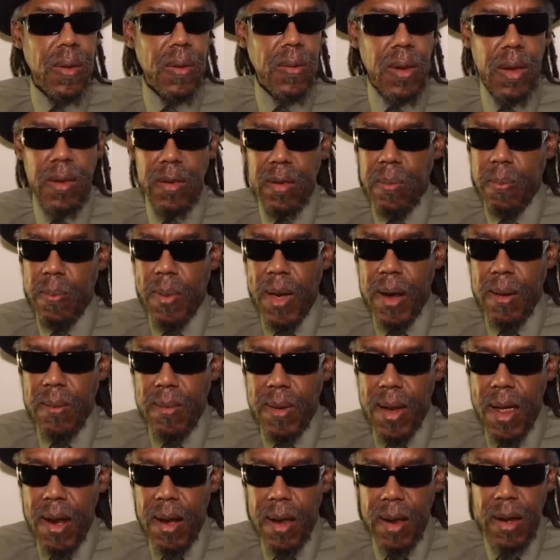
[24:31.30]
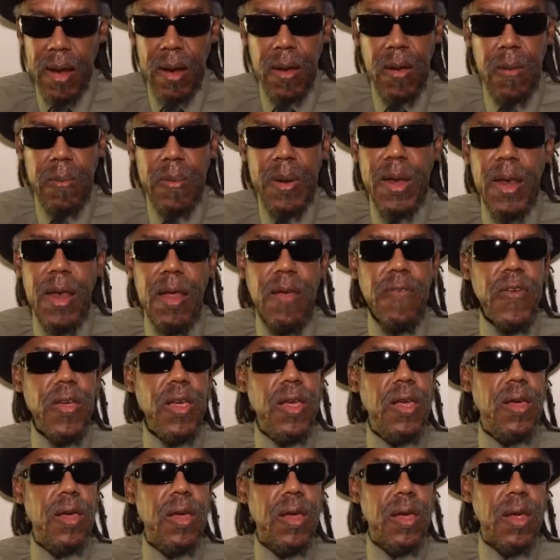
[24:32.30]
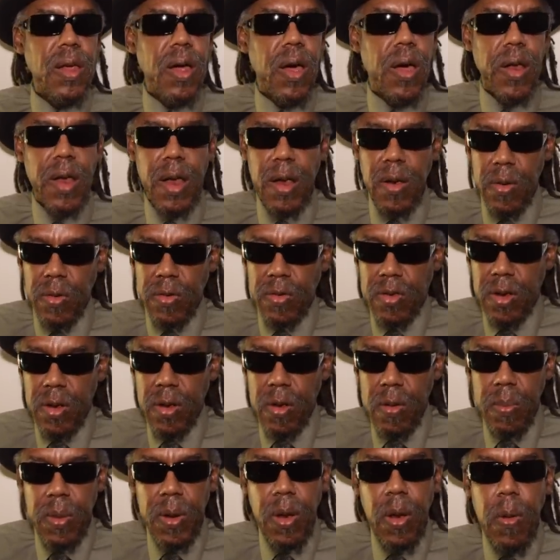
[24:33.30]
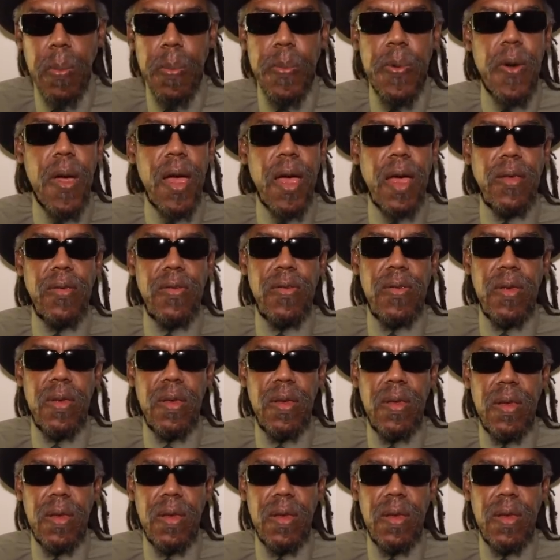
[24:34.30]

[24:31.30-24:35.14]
Because the bottom line, are they going to be living good? Or are they going to still be oppressed?